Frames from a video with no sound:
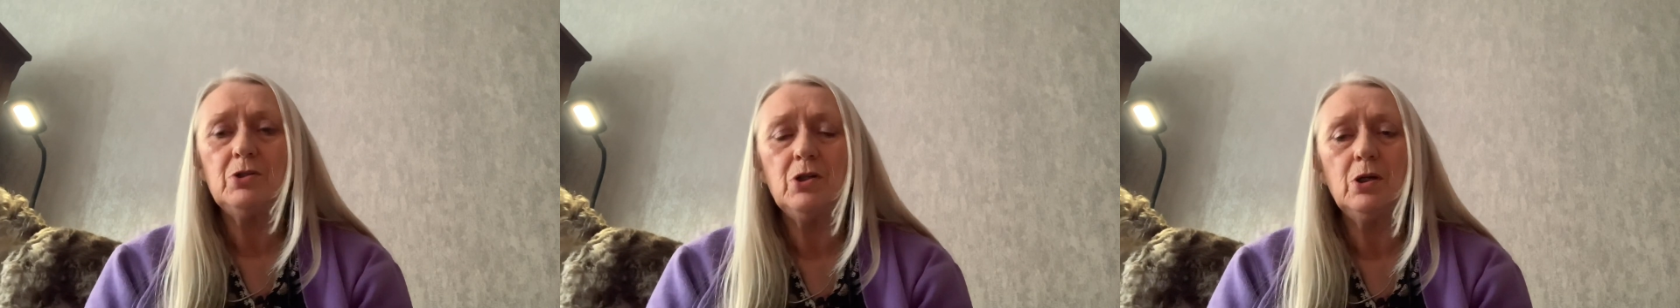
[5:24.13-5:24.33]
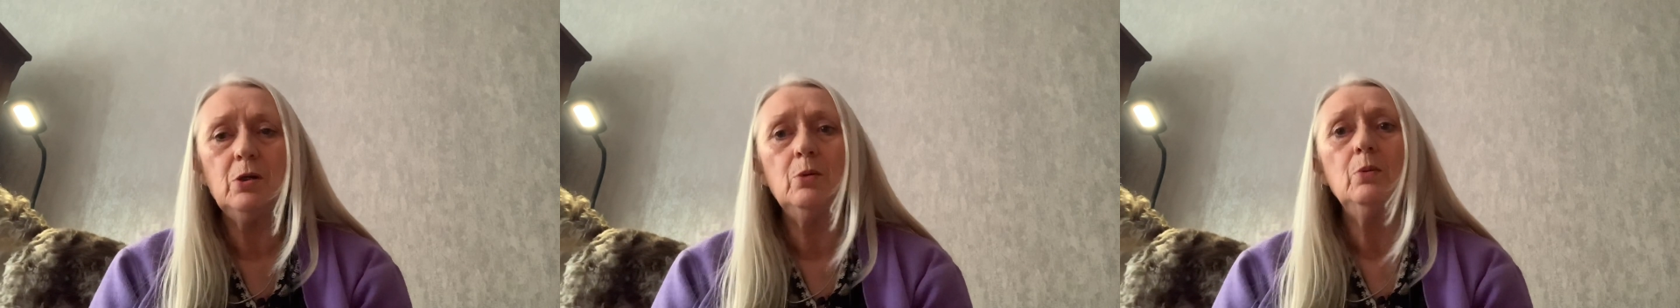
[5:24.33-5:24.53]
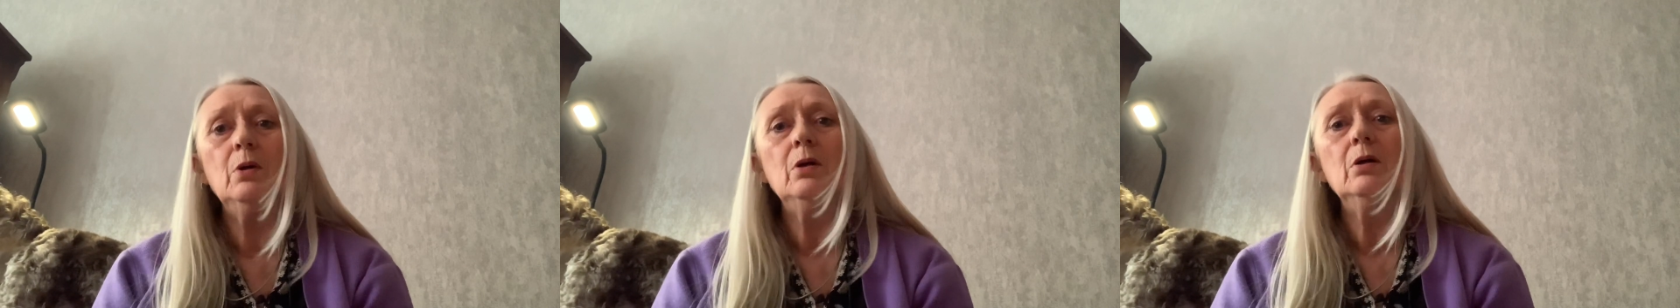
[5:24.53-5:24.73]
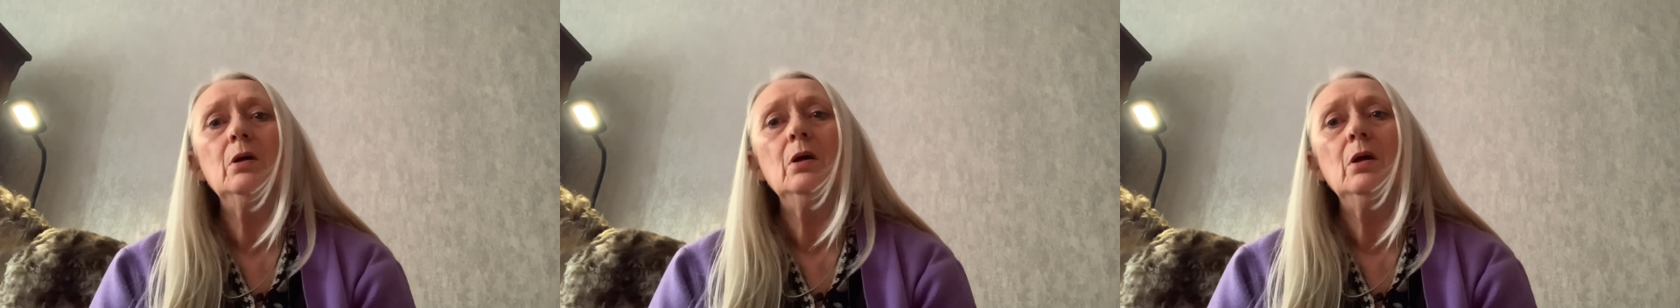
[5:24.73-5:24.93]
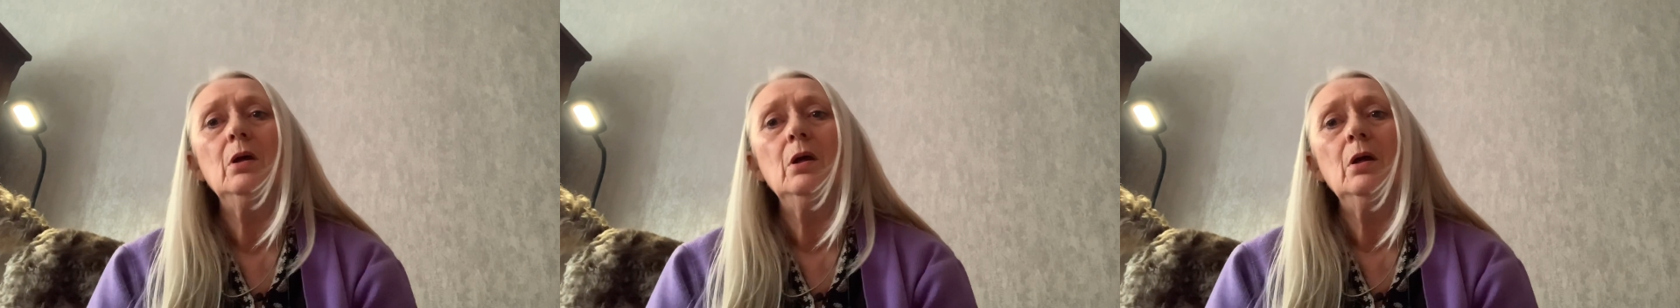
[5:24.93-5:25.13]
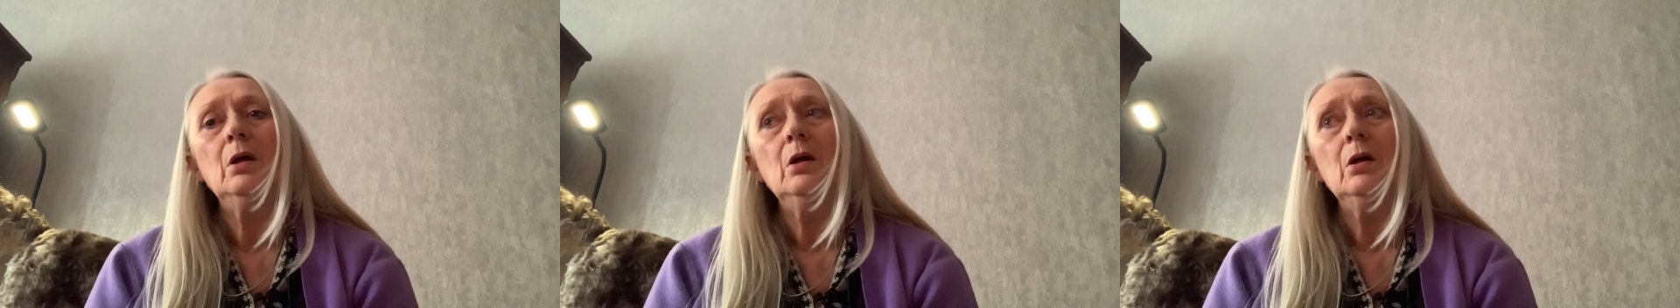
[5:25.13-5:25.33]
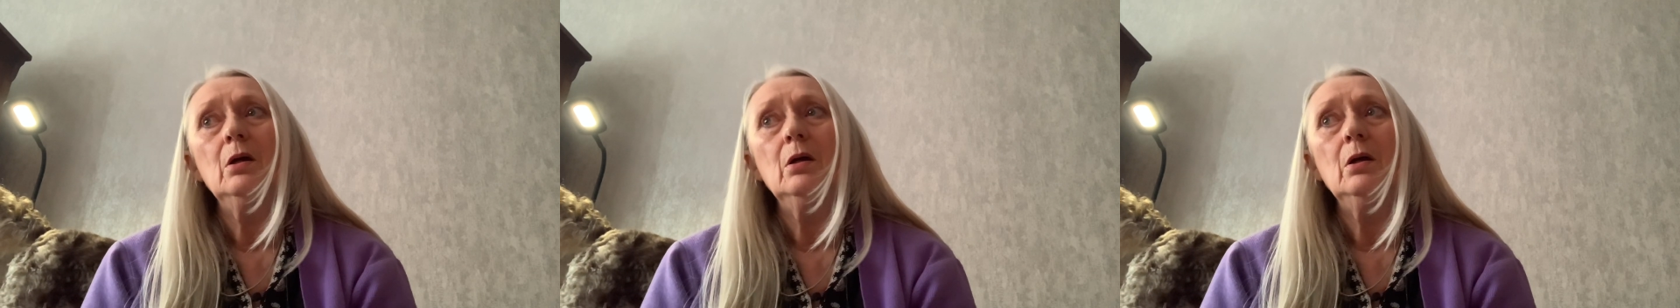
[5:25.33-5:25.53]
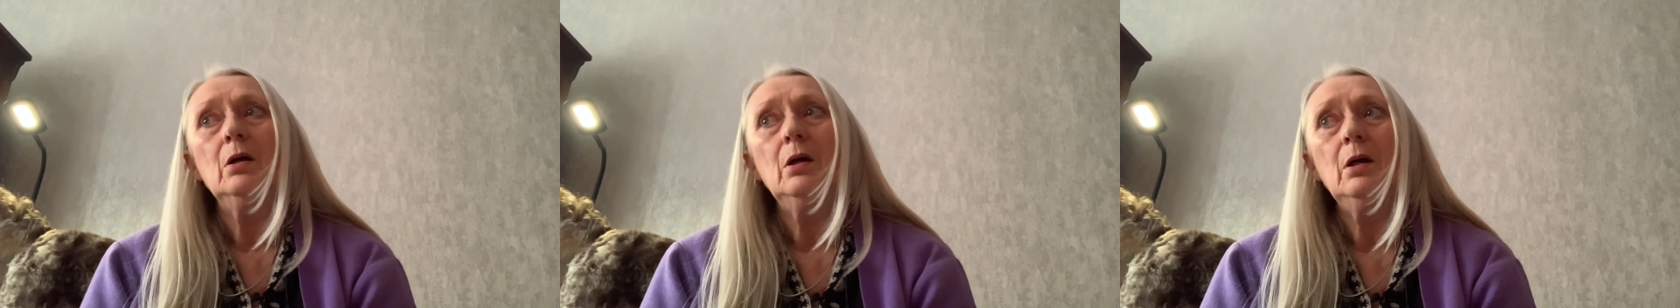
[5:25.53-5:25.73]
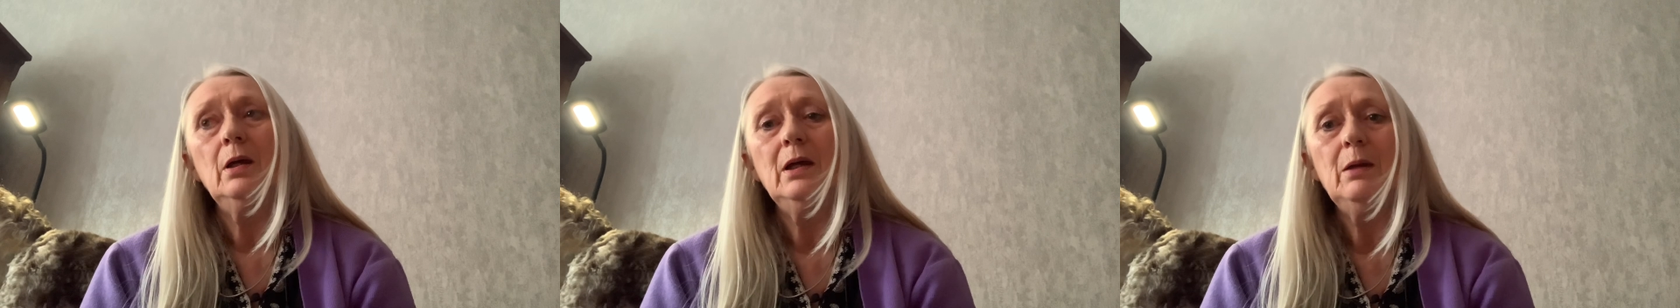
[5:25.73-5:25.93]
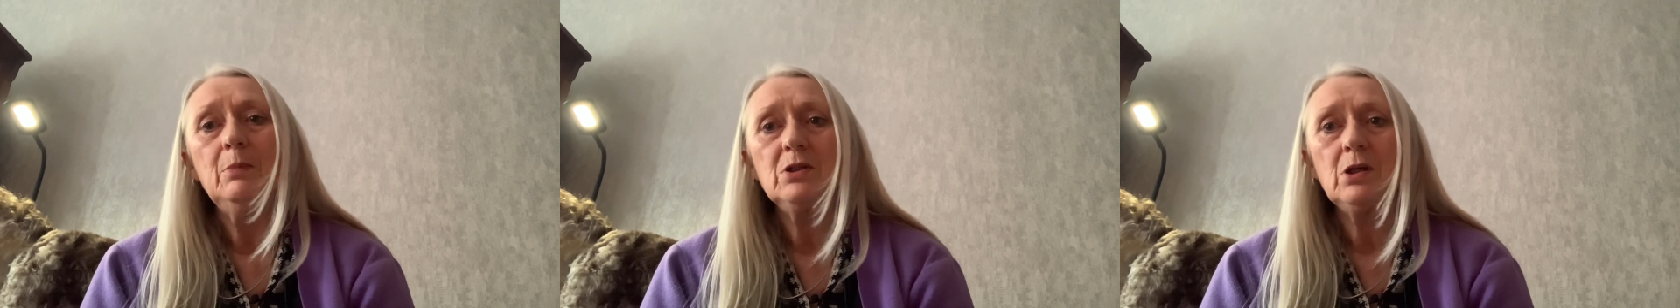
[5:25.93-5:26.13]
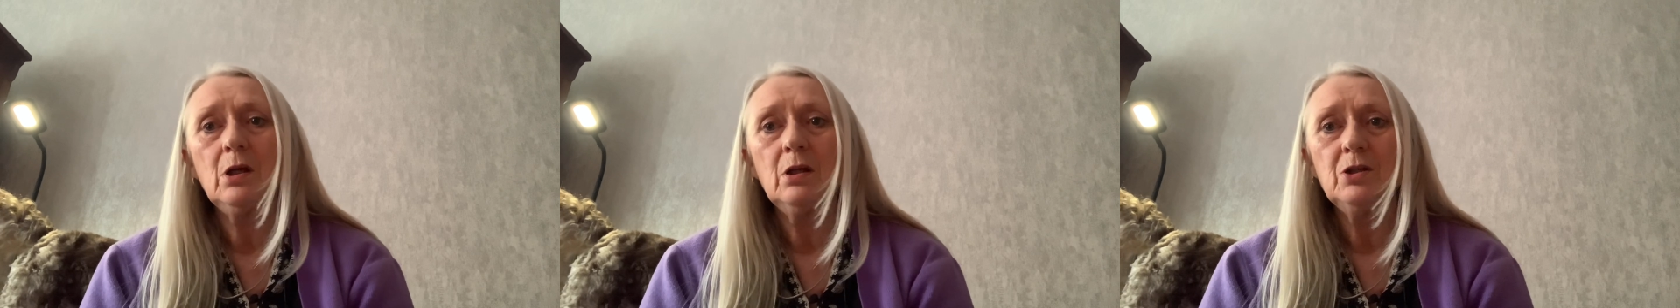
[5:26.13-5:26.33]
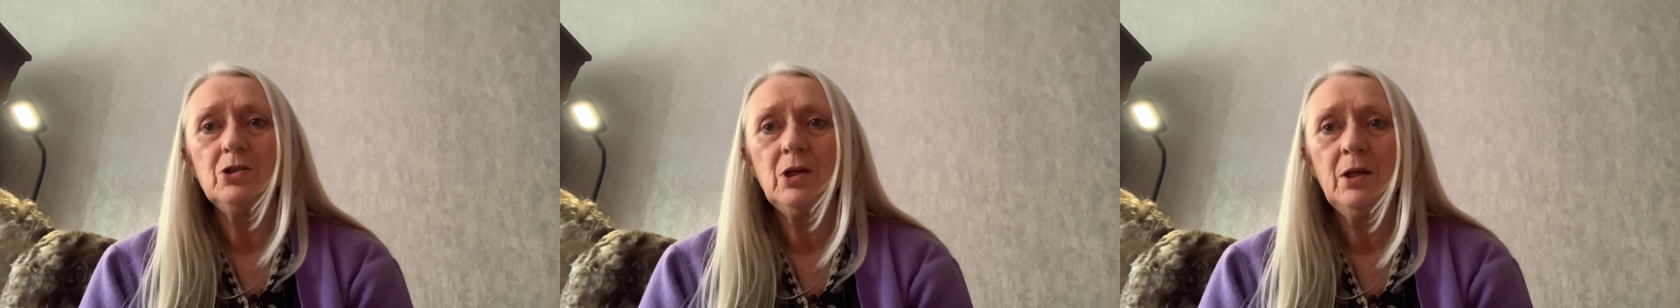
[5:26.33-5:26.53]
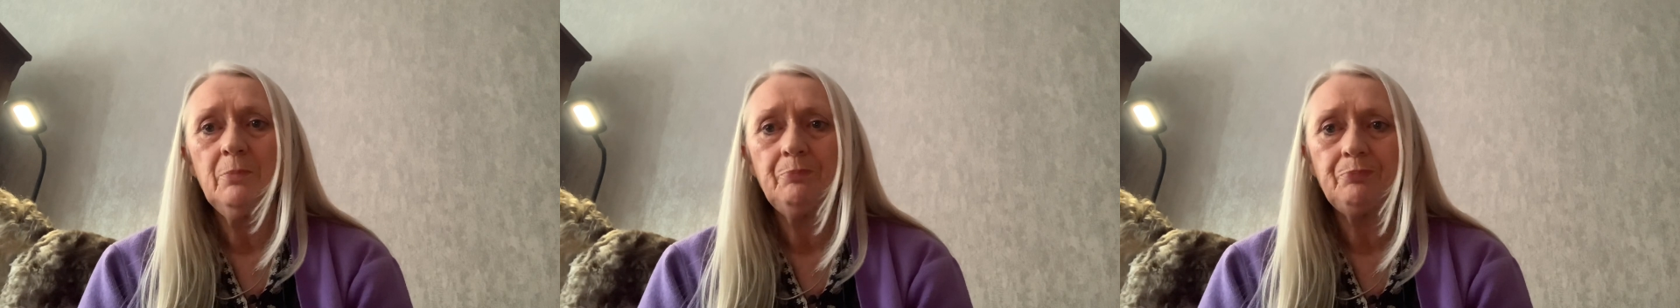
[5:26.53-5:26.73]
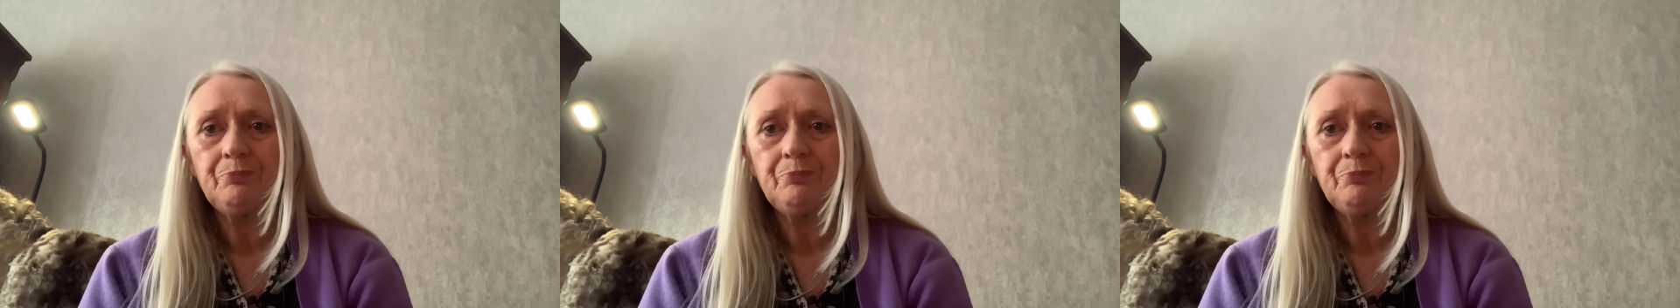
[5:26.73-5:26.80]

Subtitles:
to haematology,